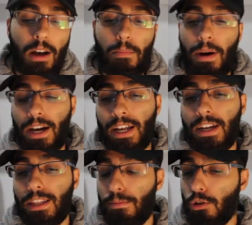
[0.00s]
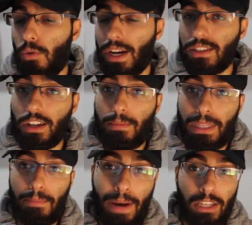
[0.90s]
But the blue one is going to be
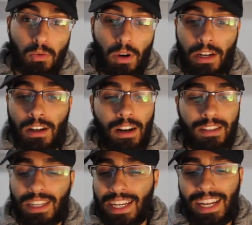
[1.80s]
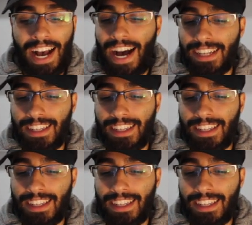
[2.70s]
the best one because it has